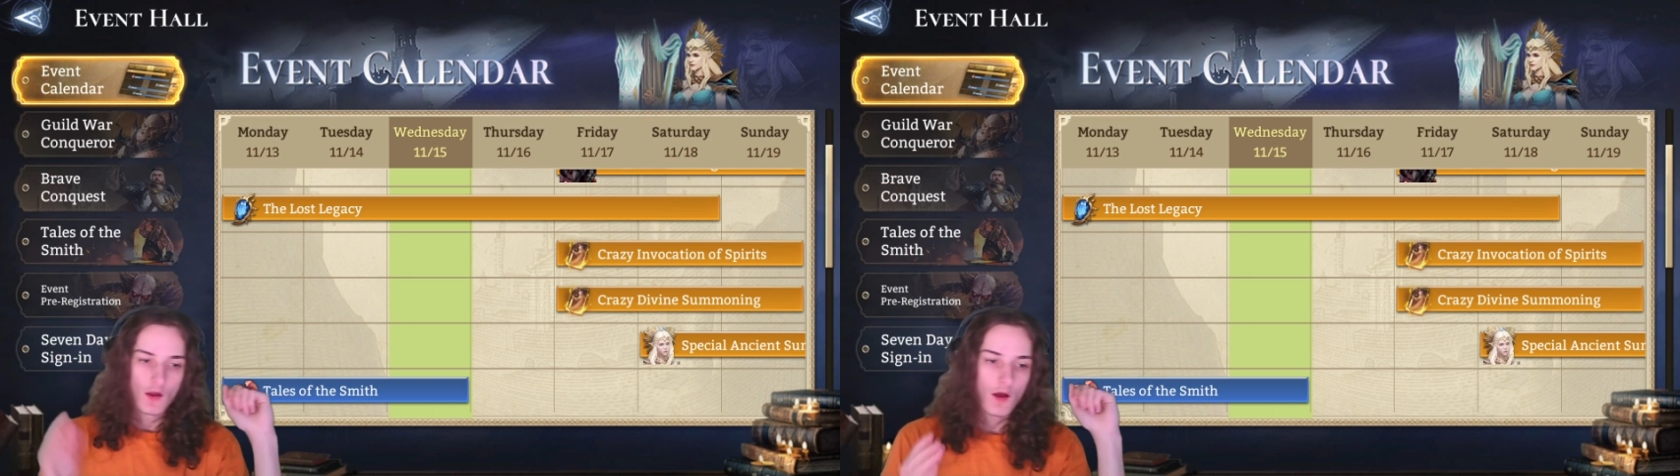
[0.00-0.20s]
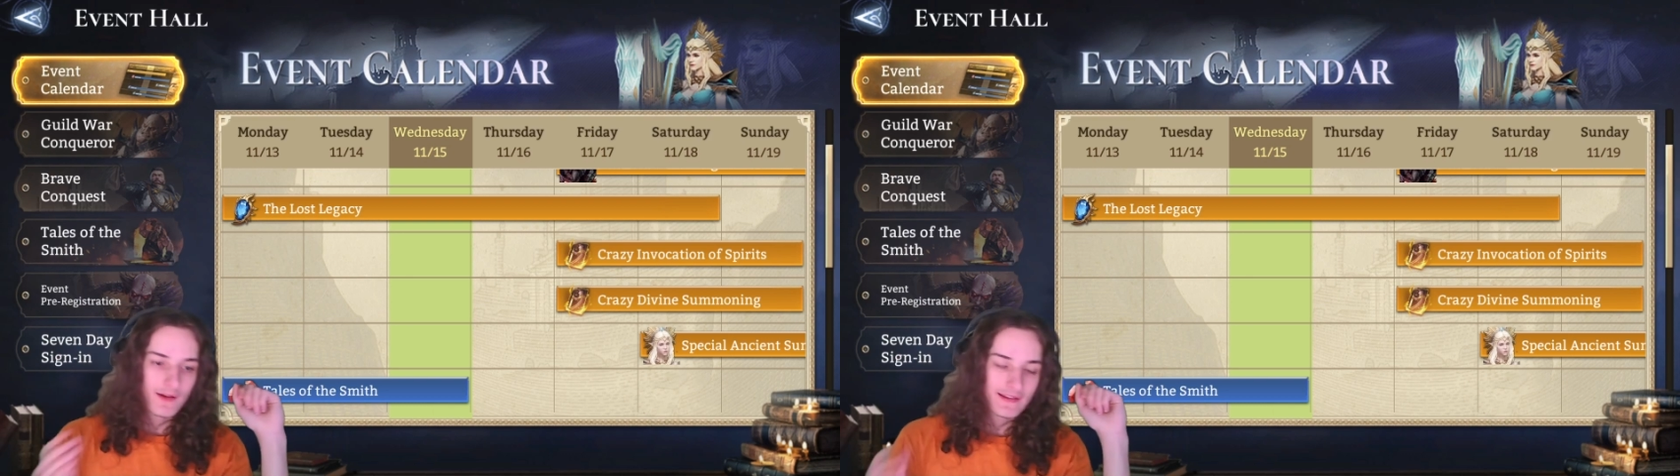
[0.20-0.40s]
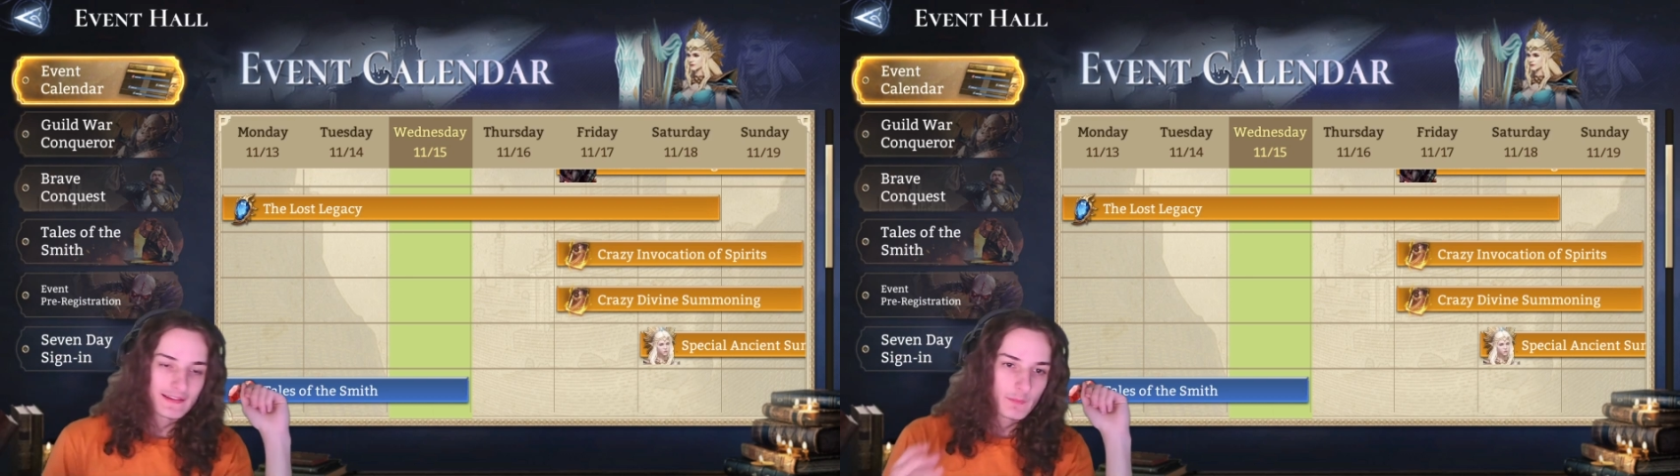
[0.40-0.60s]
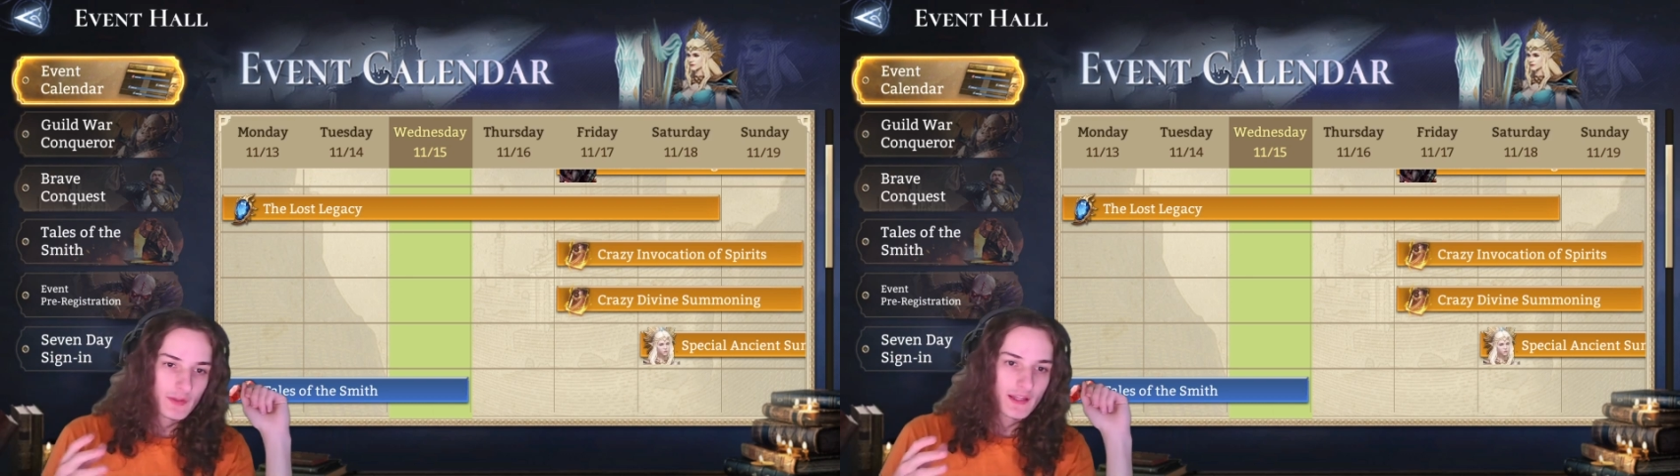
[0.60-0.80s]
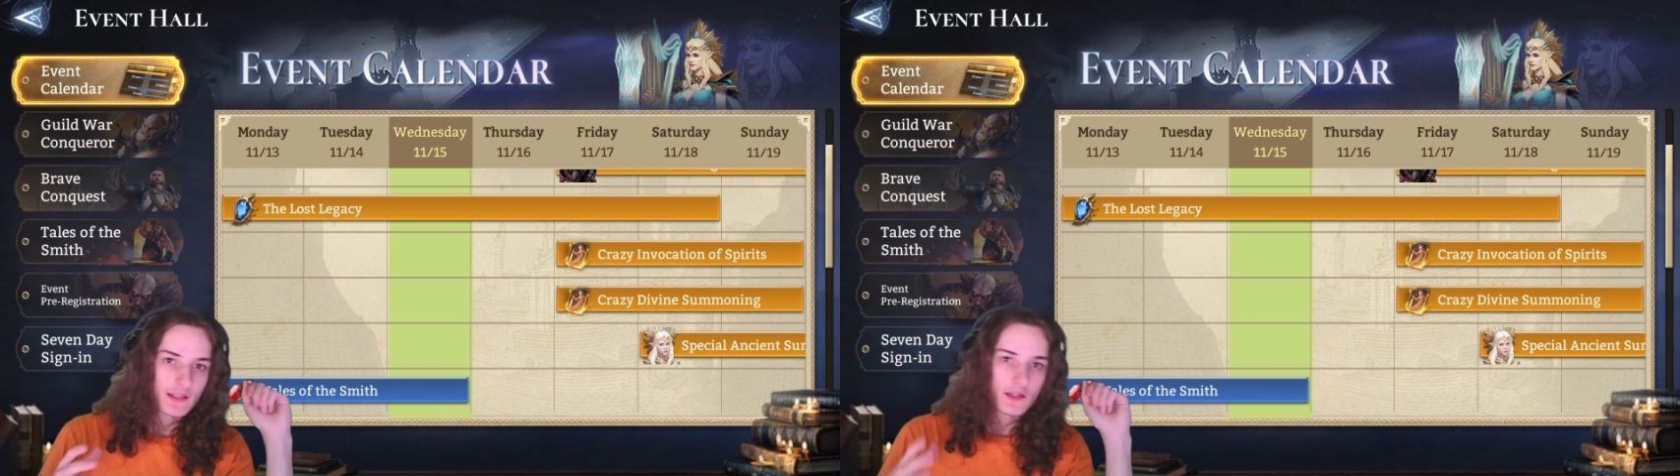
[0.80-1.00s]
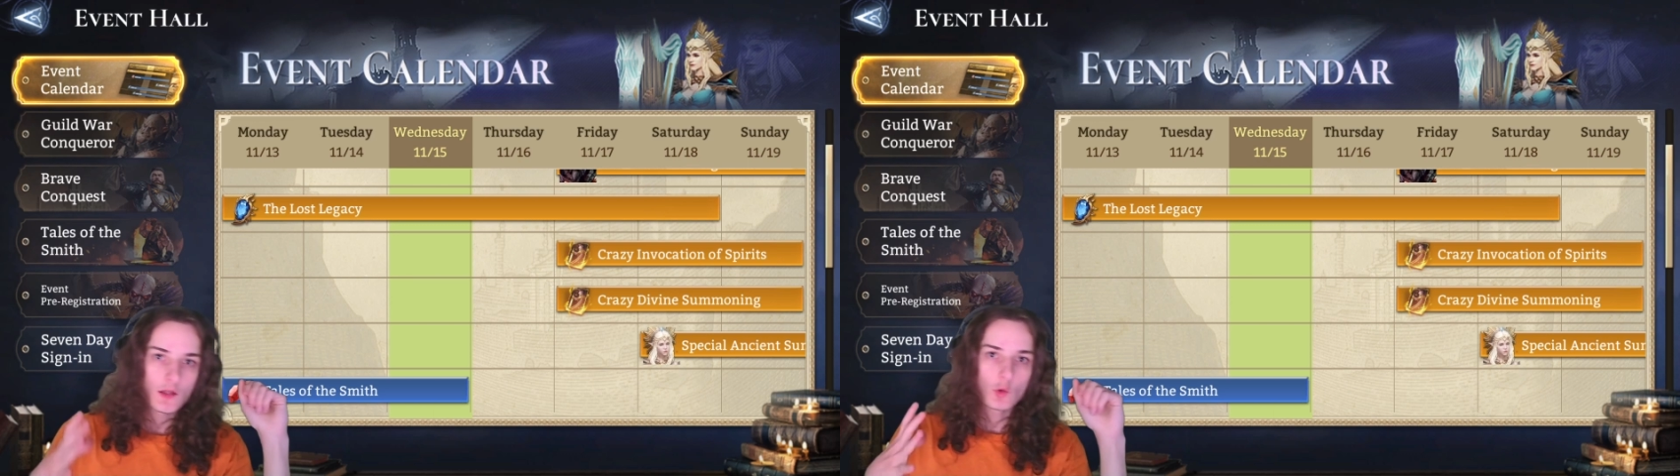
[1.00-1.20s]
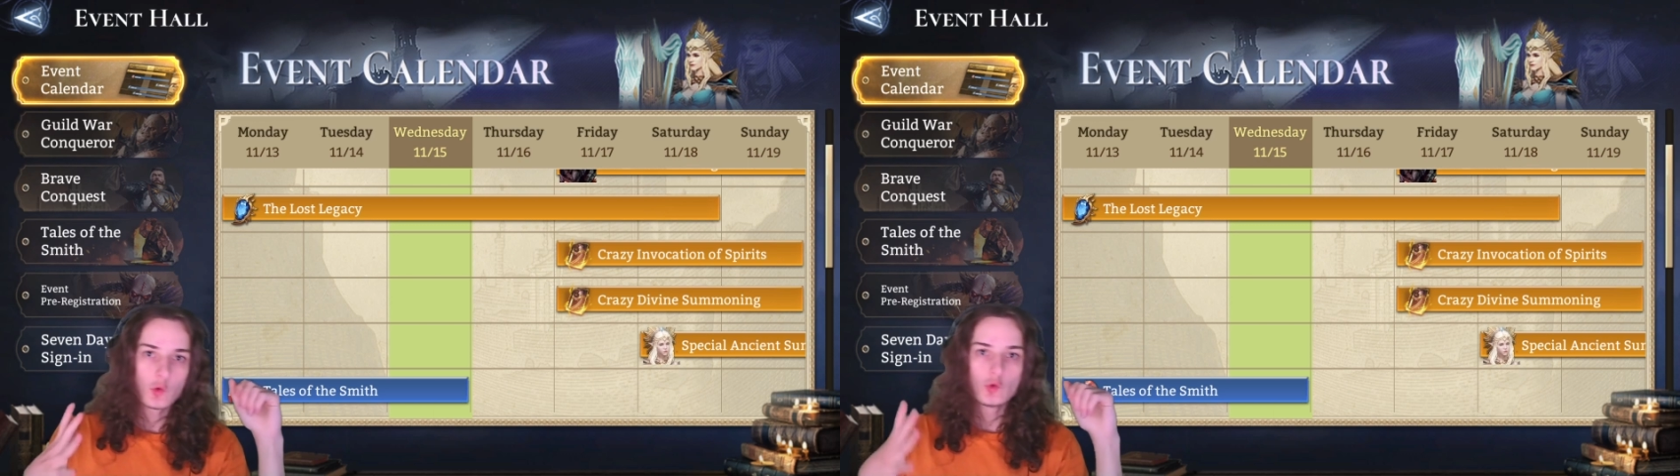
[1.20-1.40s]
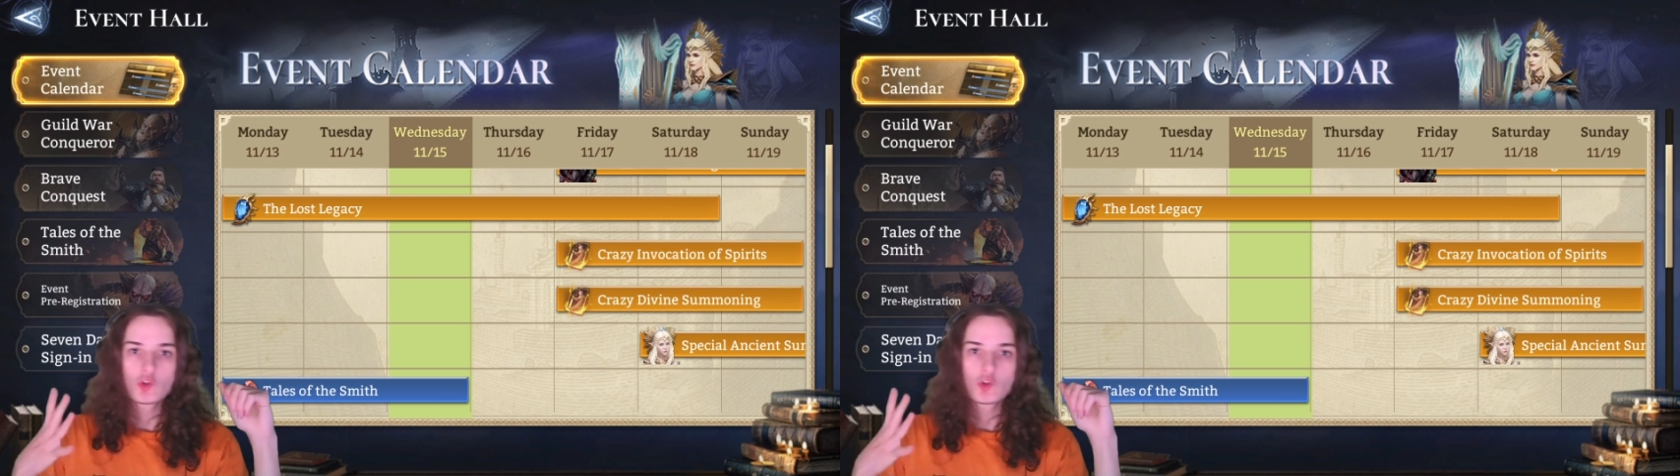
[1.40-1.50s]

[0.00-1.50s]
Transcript: All right, in the beginning, who